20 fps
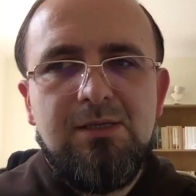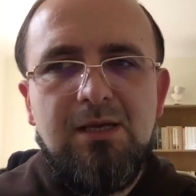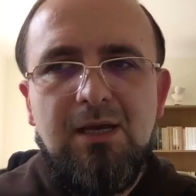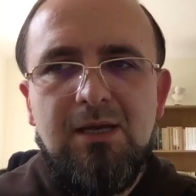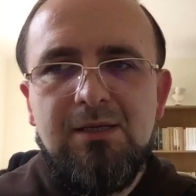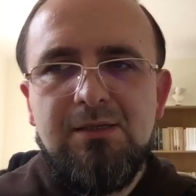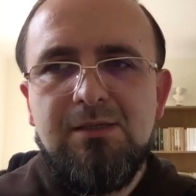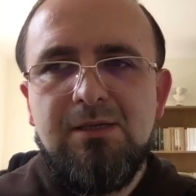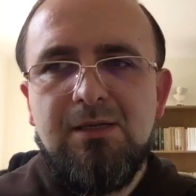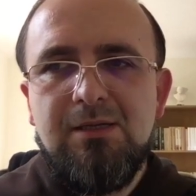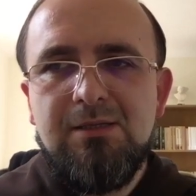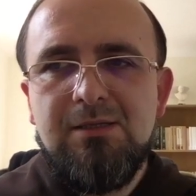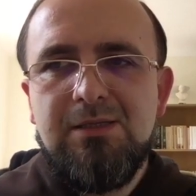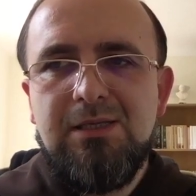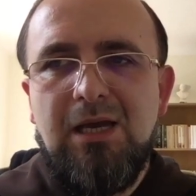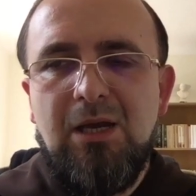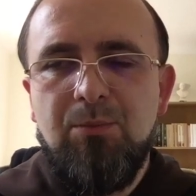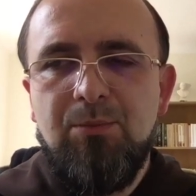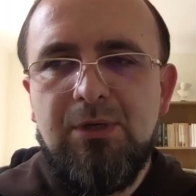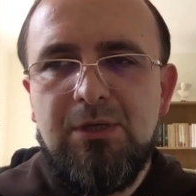has
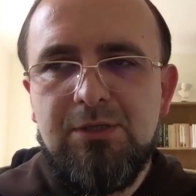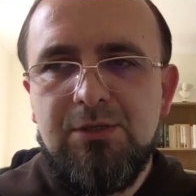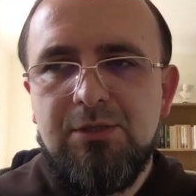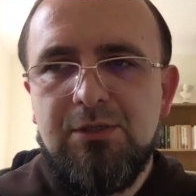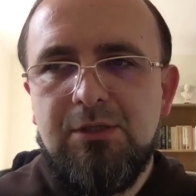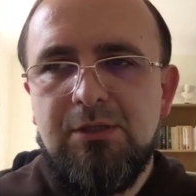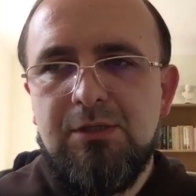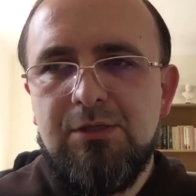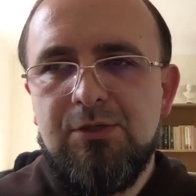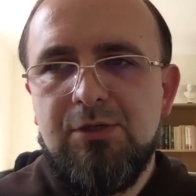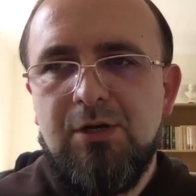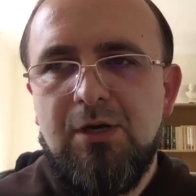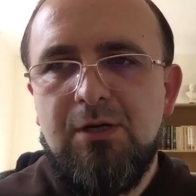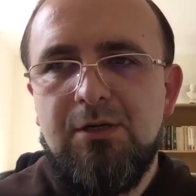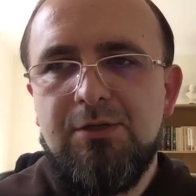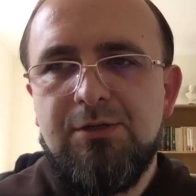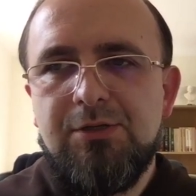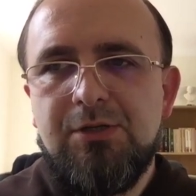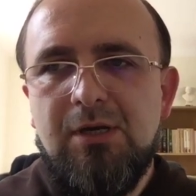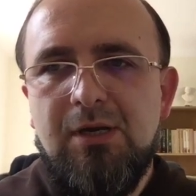established the
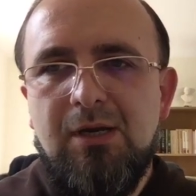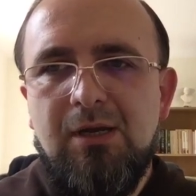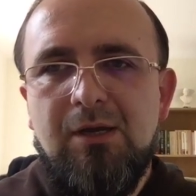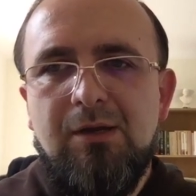church